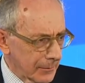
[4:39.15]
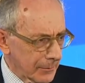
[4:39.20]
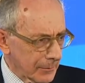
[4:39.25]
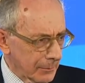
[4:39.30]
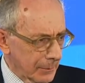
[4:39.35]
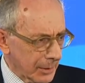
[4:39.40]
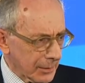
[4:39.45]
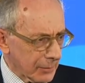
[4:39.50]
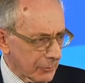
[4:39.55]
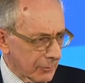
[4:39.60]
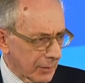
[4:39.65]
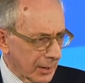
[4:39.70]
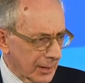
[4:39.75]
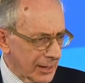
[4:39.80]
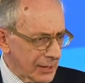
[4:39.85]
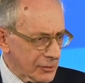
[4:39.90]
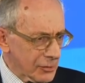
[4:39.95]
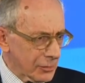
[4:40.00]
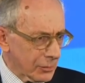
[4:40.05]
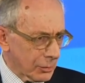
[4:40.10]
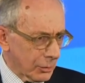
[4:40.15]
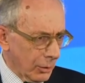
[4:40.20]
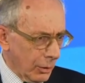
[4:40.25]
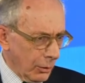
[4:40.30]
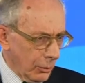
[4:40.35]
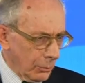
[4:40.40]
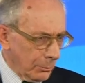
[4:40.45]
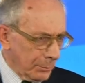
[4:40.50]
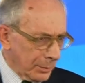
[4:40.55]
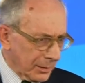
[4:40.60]
but in relation to
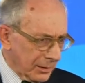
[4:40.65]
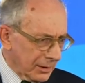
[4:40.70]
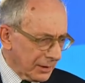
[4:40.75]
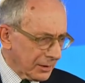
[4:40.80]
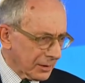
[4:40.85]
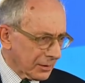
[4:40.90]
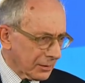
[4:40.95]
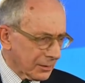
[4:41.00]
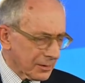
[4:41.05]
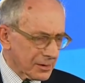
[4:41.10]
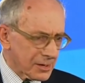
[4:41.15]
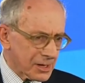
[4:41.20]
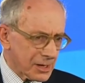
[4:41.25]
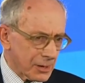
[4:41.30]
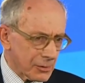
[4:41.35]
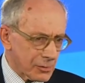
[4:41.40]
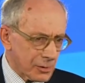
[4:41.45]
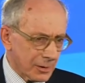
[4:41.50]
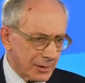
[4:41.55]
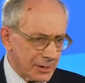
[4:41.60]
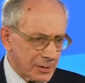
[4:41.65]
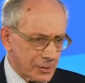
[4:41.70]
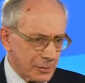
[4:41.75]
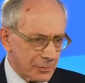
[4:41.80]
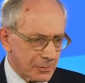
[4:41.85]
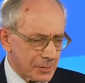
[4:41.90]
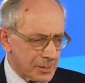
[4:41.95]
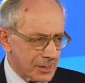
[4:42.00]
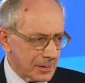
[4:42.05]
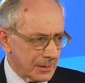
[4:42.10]
all political and social
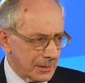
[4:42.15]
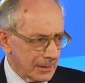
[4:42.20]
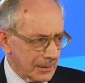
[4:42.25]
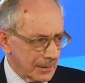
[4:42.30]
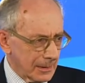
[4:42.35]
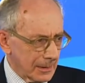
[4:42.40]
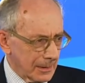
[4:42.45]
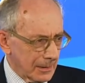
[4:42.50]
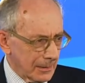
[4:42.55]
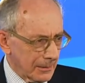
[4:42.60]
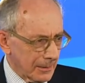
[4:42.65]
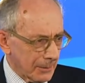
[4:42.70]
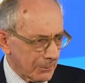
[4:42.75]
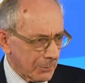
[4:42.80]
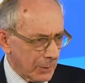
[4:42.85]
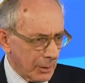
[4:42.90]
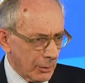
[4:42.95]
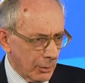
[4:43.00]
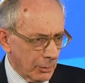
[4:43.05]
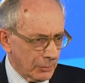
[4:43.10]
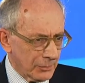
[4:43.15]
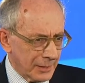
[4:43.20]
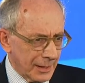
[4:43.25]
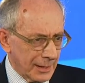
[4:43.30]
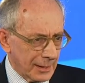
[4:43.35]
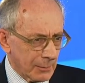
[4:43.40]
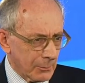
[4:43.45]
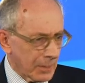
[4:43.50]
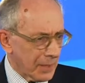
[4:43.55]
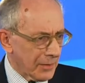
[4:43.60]
issues that we're all
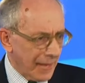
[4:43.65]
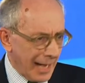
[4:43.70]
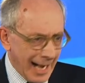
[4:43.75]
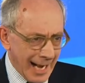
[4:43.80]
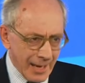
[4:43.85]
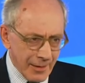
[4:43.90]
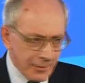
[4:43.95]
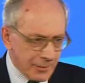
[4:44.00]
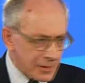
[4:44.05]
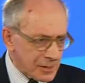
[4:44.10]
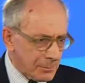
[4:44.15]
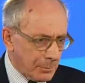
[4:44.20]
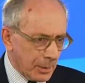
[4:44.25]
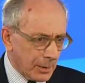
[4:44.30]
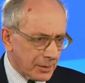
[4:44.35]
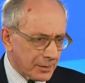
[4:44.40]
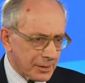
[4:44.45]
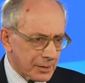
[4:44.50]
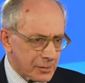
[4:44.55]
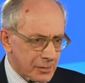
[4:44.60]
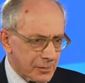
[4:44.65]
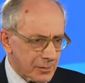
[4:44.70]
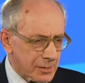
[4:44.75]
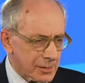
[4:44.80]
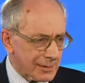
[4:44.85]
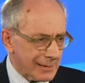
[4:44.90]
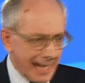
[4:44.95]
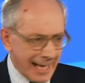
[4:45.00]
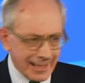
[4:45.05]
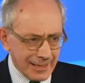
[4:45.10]
dealing with, either as
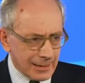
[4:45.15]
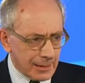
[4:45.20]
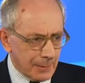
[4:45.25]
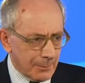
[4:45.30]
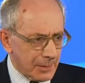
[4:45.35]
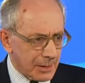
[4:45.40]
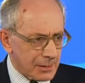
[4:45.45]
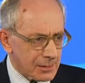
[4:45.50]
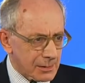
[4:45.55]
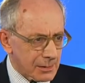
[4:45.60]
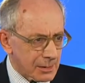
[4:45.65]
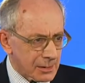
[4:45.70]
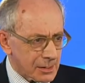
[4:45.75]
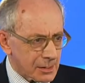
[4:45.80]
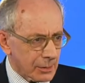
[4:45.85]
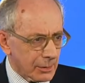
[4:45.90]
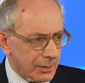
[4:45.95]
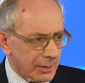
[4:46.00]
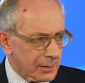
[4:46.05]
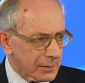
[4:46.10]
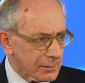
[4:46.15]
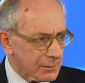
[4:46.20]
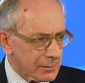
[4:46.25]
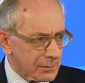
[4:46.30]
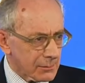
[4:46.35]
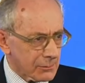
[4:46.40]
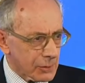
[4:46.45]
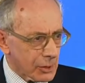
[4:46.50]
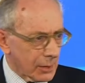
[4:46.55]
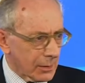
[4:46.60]
politicians, academics, historians,
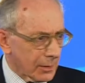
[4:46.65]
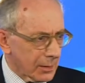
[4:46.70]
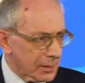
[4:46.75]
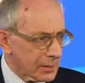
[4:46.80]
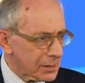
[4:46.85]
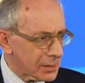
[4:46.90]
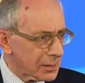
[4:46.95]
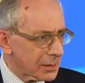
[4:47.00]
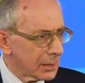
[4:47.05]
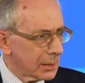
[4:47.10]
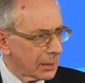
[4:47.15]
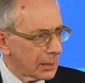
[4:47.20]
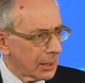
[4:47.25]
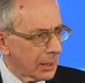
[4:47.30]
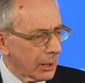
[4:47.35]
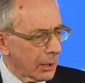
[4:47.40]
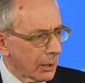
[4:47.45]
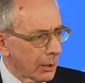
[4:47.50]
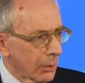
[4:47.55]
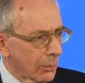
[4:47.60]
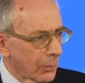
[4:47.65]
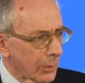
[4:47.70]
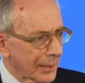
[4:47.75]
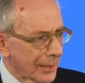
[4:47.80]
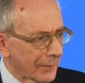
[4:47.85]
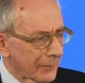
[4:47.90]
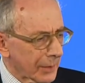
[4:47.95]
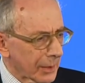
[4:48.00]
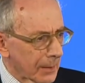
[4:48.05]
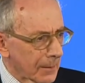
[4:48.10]
journalists, uh, or
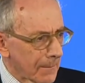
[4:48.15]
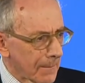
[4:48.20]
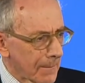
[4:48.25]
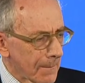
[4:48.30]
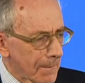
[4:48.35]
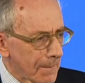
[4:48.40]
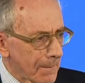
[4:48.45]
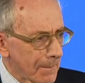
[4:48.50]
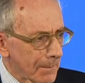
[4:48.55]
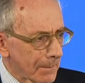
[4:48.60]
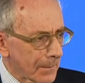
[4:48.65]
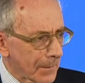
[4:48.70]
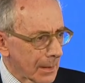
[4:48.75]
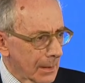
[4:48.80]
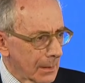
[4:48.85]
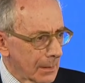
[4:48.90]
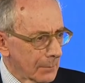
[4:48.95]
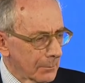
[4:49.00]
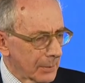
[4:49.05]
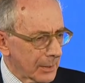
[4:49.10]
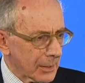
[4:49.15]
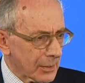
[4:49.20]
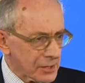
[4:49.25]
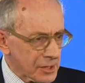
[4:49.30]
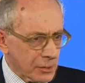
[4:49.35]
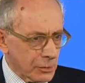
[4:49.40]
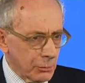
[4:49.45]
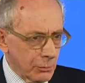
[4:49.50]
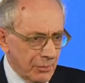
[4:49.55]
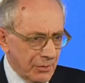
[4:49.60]
whatever. Because
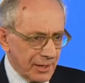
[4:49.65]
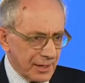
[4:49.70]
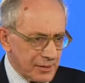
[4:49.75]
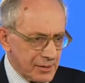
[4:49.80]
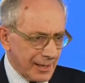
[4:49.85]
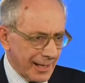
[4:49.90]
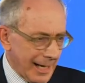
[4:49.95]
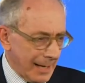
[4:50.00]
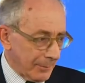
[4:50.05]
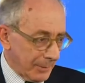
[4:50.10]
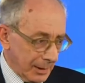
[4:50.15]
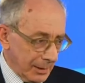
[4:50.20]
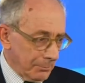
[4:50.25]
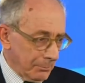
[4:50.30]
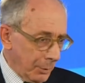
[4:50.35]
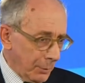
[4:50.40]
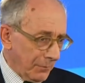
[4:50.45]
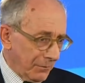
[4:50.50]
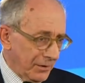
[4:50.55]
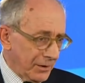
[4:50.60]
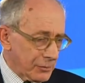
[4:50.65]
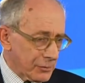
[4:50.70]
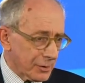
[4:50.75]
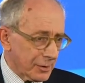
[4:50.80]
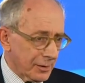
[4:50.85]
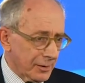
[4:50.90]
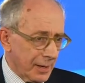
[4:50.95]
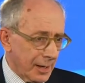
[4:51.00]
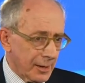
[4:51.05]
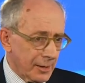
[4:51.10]
two things are happening, and both featured
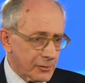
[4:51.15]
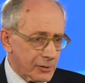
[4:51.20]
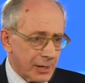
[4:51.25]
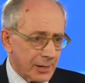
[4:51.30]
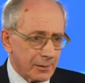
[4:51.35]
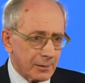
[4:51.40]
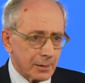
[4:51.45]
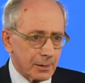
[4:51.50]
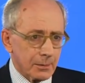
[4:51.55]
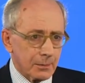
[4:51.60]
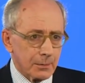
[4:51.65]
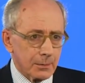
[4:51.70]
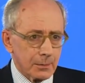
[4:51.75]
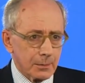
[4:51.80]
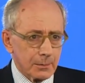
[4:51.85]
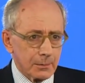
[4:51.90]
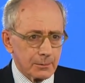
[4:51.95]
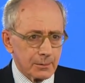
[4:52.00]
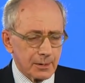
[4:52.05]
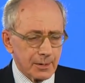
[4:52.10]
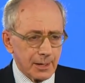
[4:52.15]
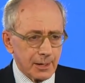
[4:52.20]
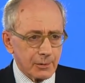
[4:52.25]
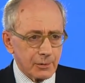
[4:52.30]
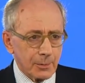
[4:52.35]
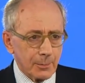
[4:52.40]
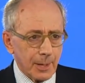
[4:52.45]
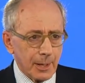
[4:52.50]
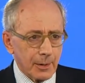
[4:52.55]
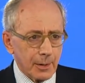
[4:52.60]
in our agenda today and
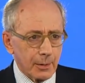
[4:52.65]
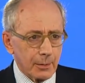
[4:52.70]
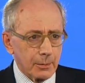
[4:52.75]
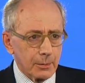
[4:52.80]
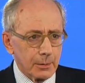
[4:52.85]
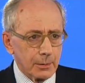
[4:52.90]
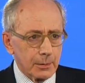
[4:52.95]
tomorrow.